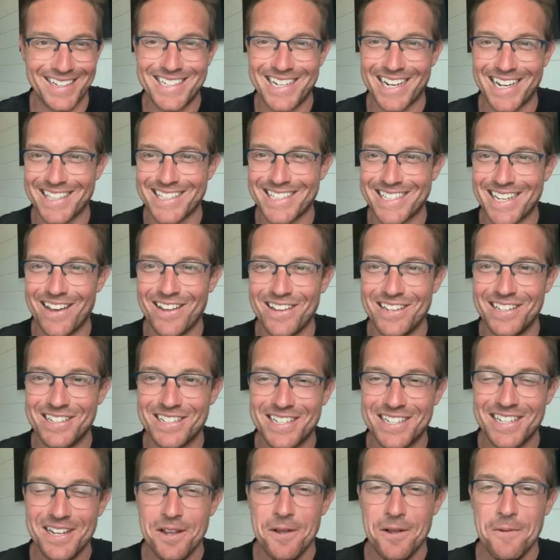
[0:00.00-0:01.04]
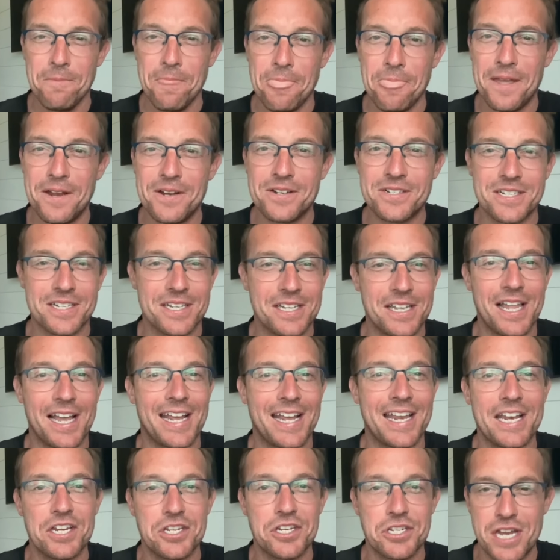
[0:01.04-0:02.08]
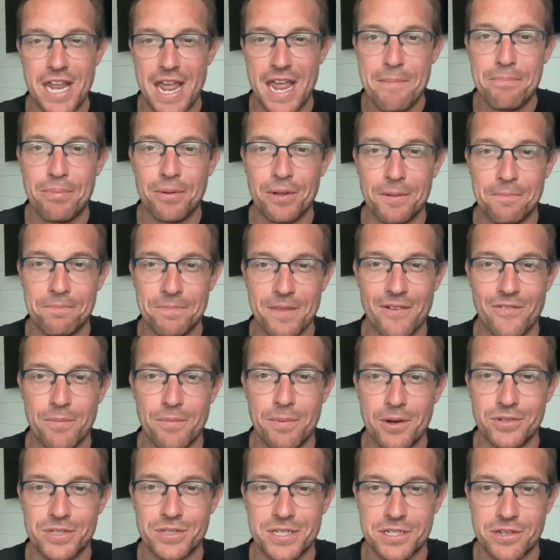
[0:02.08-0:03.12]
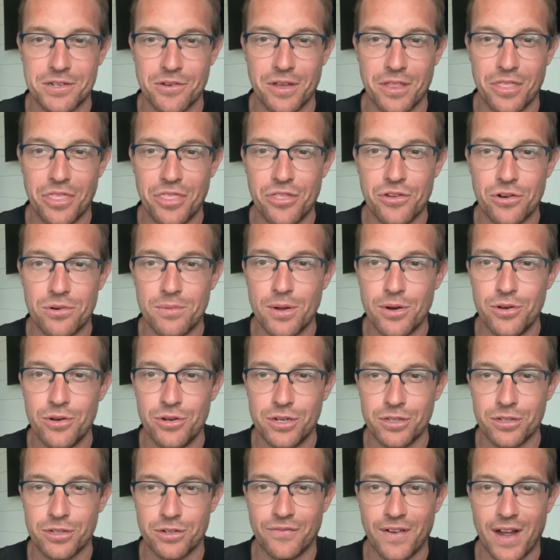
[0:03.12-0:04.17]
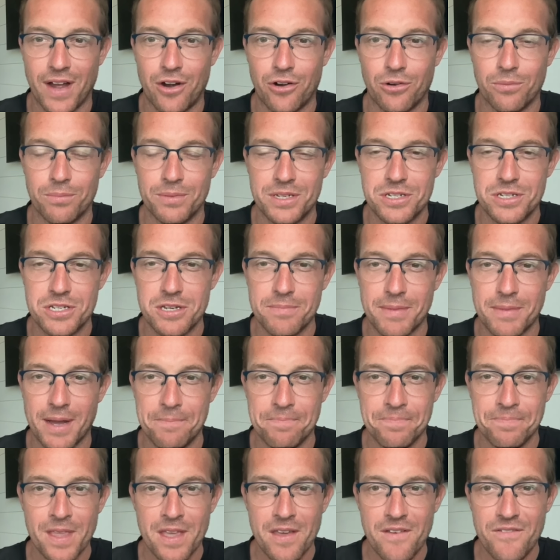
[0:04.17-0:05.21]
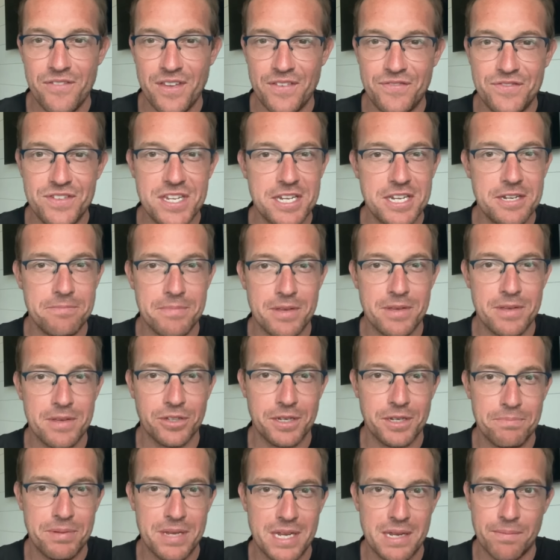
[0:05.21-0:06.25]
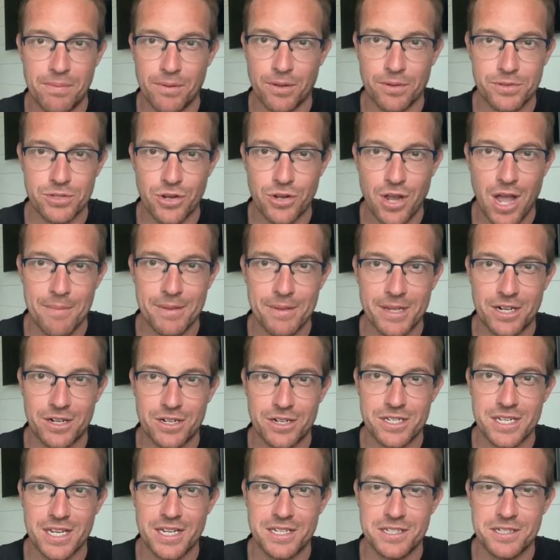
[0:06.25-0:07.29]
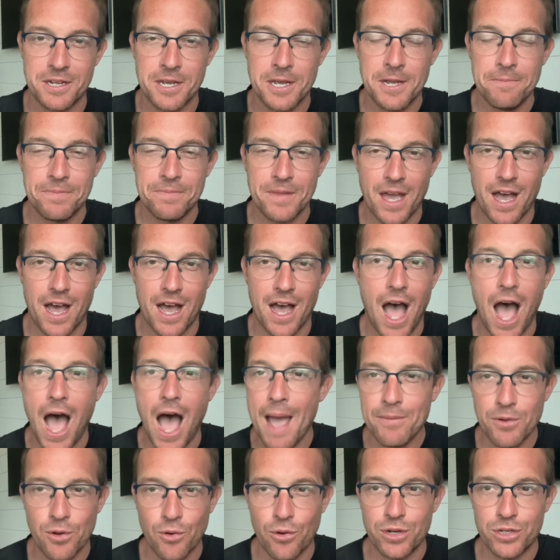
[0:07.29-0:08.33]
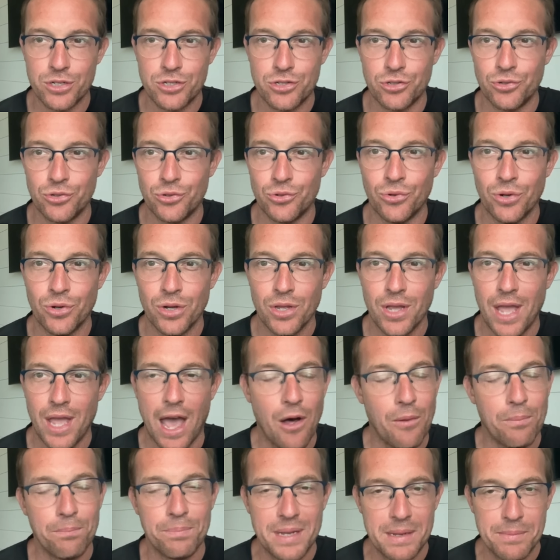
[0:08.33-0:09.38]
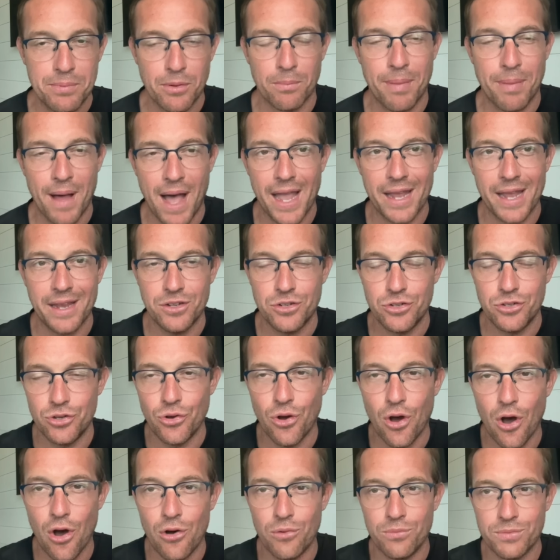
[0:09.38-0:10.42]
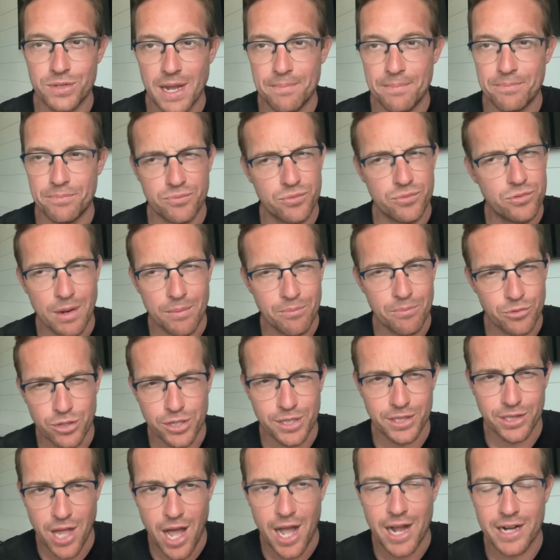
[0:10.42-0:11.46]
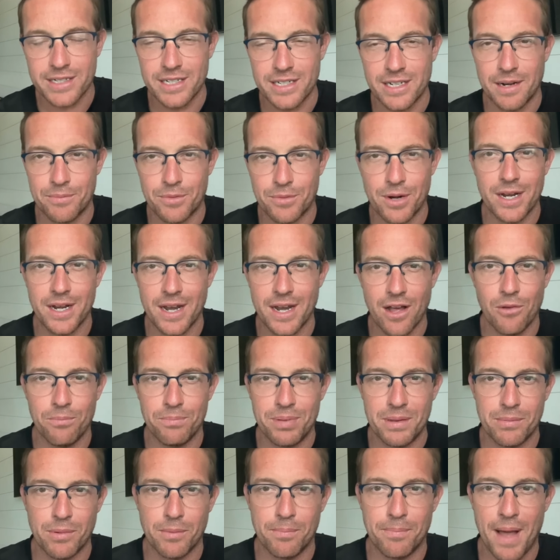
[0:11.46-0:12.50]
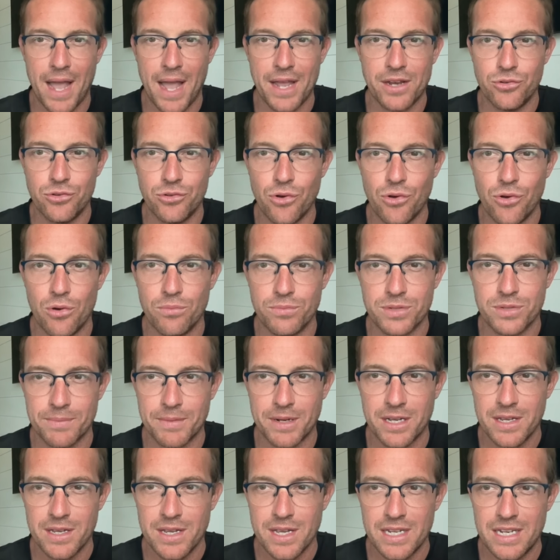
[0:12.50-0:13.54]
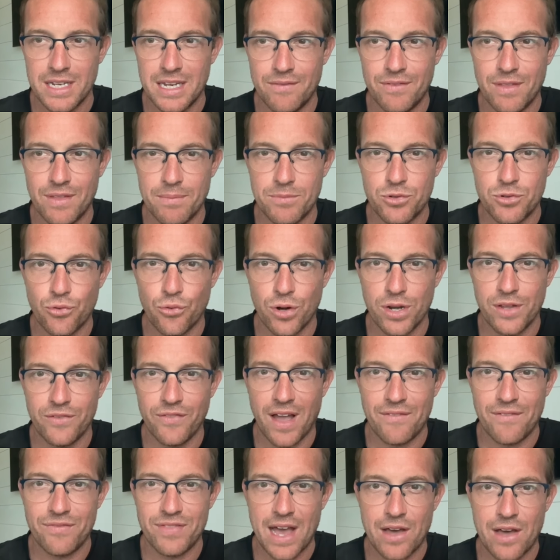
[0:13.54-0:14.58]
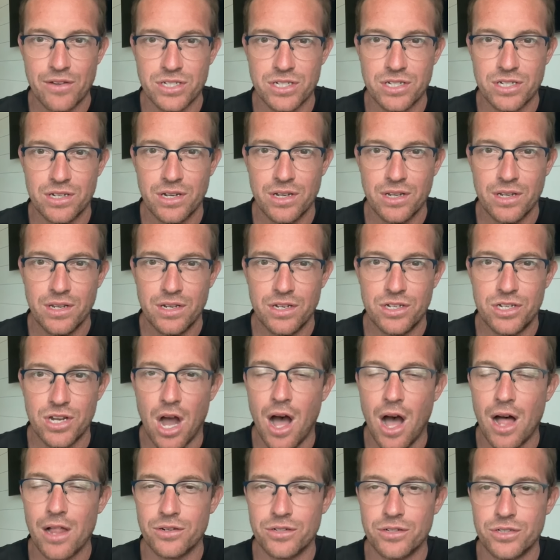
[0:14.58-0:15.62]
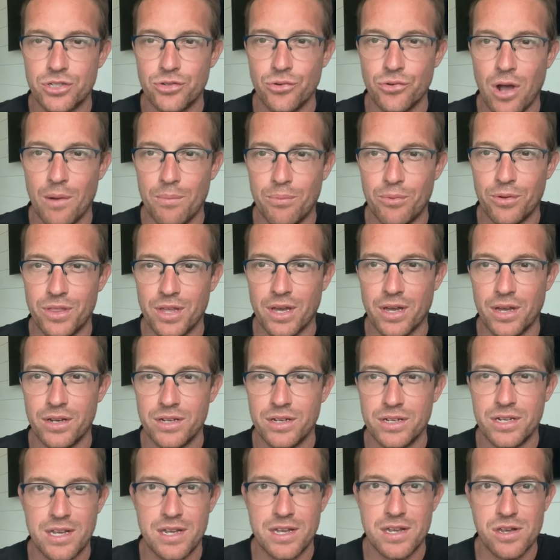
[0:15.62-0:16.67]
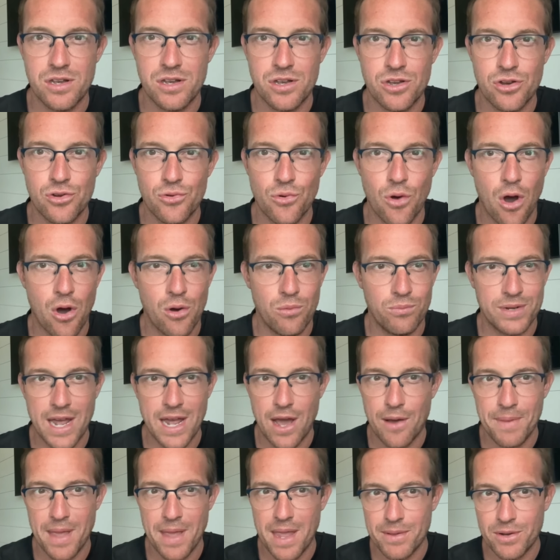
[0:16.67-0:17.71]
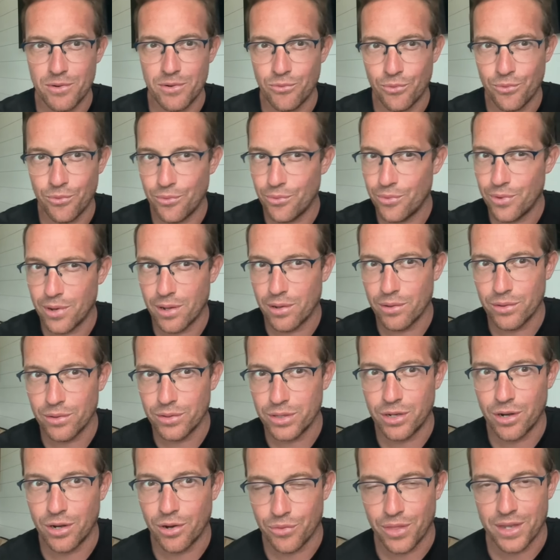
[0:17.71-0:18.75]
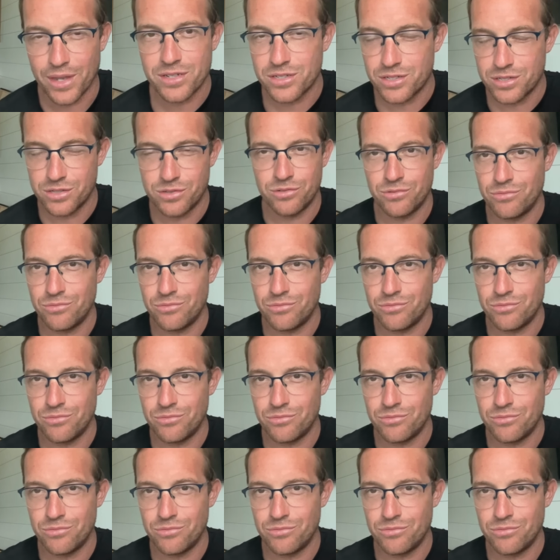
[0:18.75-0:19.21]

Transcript: Check this out. Here's here's like an example of a post that's going thermonuclear viral, being seen by 15 million people. So Kamala Harris says uh, I'm going to help people buy new homes. I'm I'm really locked in. I'm ready to help people buy new homes. I'm going to give them twenty five thousand dollars to help with a new home down payment. Well, you know that's.